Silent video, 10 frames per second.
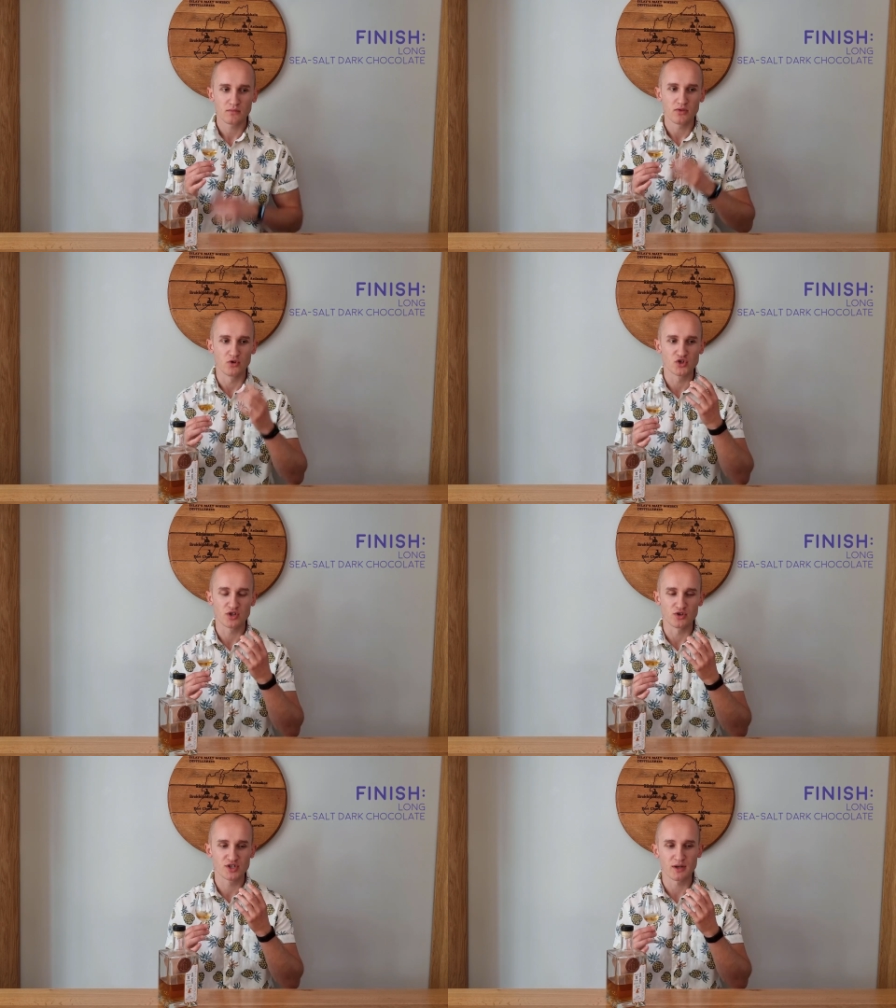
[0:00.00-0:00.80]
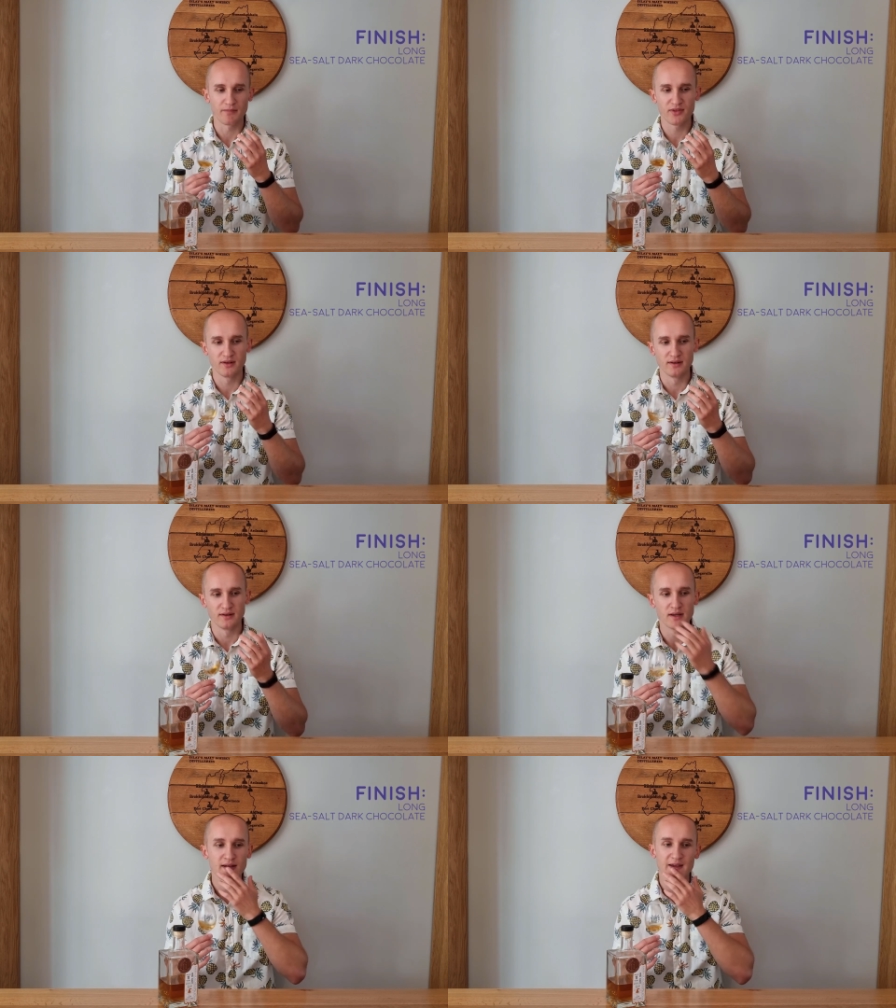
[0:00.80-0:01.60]
There's there's
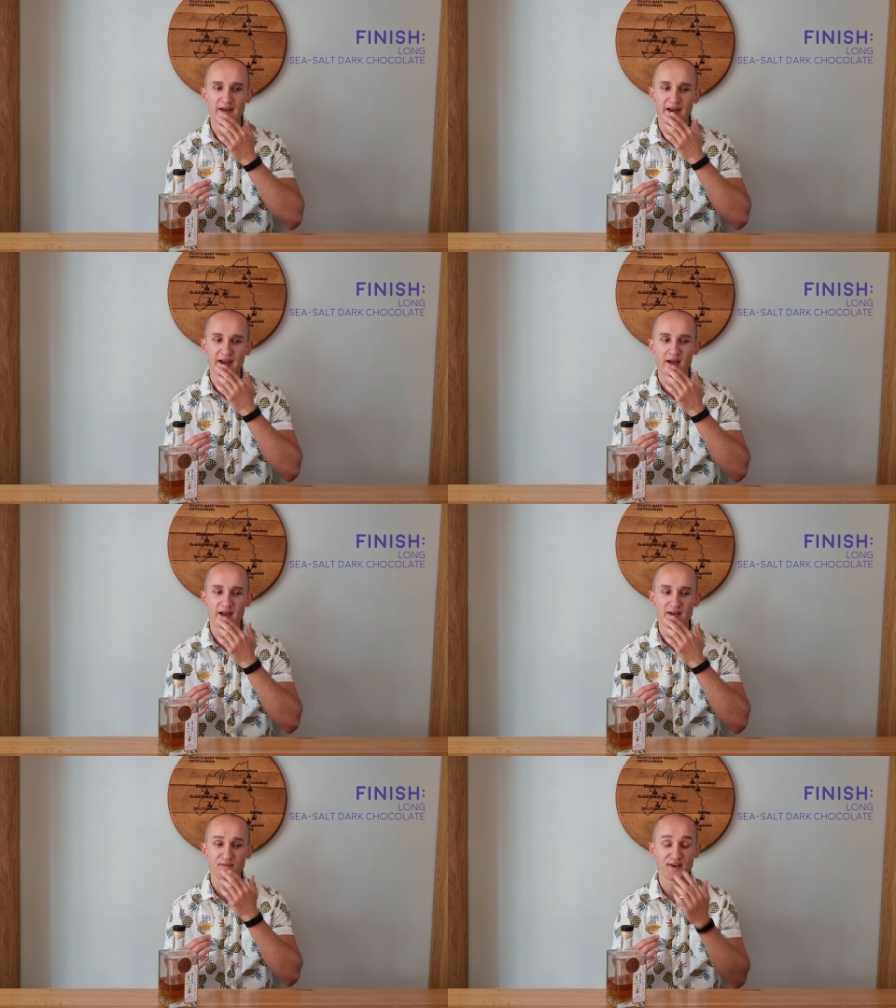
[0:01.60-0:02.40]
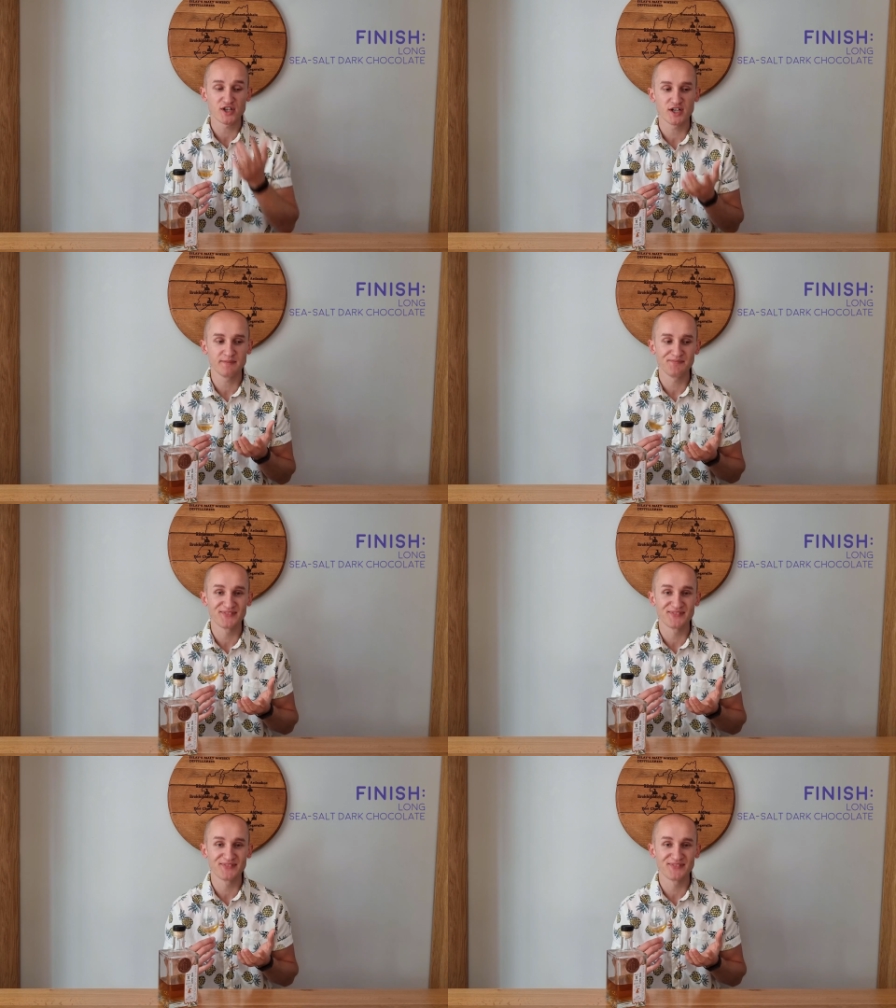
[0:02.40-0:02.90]
something uh, fishy,